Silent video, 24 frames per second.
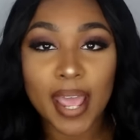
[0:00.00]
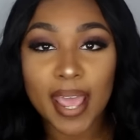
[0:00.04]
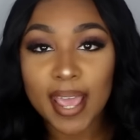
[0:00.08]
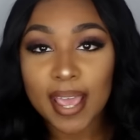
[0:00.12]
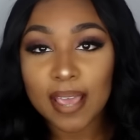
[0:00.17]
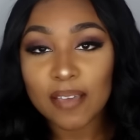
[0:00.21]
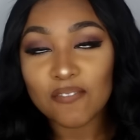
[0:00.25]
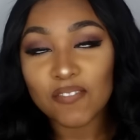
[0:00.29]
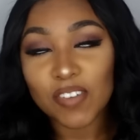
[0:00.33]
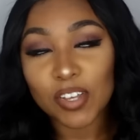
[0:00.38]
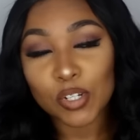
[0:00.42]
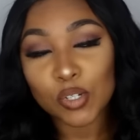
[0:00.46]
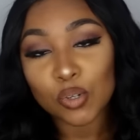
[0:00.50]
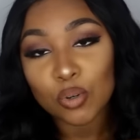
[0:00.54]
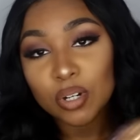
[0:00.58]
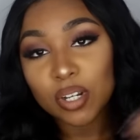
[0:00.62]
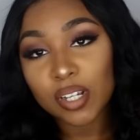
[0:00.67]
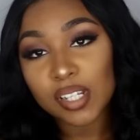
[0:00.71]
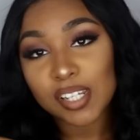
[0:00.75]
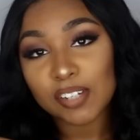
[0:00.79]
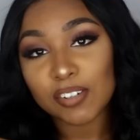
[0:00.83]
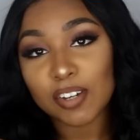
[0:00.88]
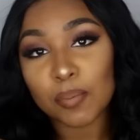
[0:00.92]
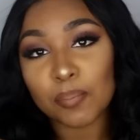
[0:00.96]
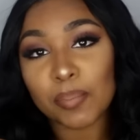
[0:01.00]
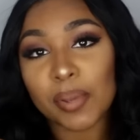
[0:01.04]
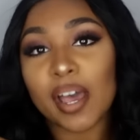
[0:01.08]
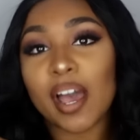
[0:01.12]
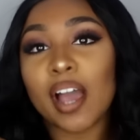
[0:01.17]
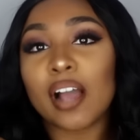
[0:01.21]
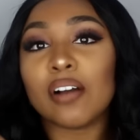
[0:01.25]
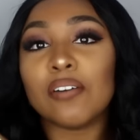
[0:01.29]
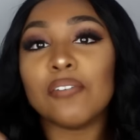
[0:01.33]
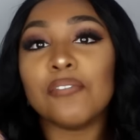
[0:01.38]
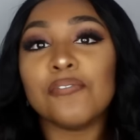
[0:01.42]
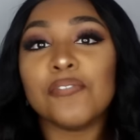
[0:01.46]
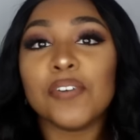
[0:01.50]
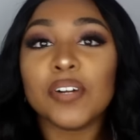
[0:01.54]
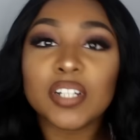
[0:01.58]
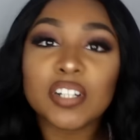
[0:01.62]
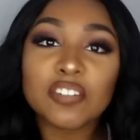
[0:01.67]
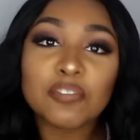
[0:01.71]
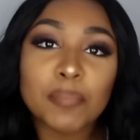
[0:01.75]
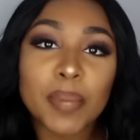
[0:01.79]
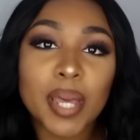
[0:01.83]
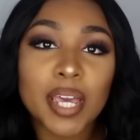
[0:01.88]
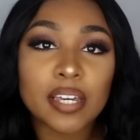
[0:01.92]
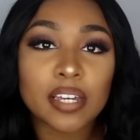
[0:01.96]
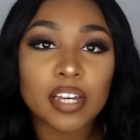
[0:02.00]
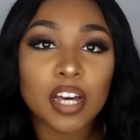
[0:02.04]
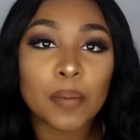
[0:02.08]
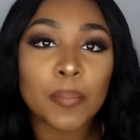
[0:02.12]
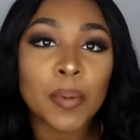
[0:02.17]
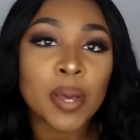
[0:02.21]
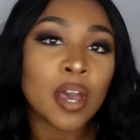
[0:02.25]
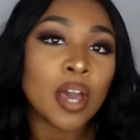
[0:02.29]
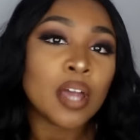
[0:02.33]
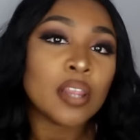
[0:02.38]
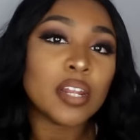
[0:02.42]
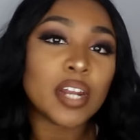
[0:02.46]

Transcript: a Victoria's Secret bag full of makeup